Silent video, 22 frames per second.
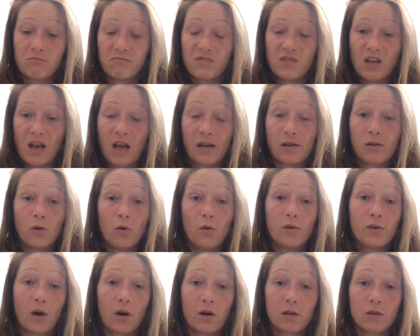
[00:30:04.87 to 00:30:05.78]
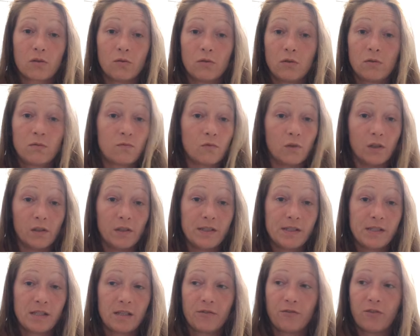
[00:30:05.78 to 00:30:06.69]
not an old article, real
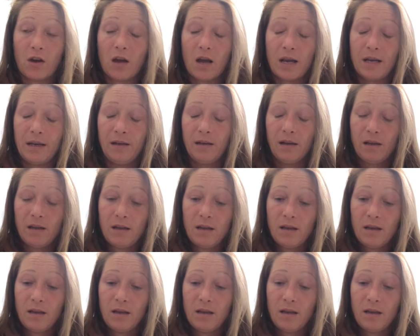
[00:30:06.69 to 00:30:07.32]
easy to find.